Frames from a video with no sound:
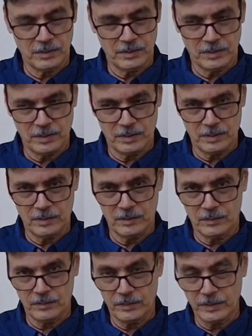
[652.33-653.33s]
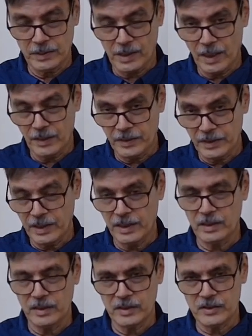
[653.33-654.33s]
the decaying
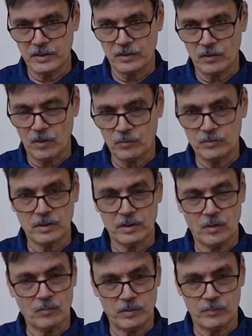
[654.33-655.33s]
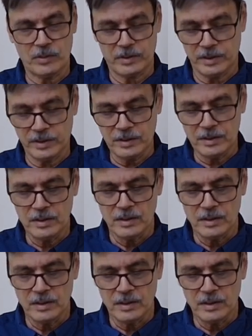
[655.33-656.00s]
condition of the of liberal theory.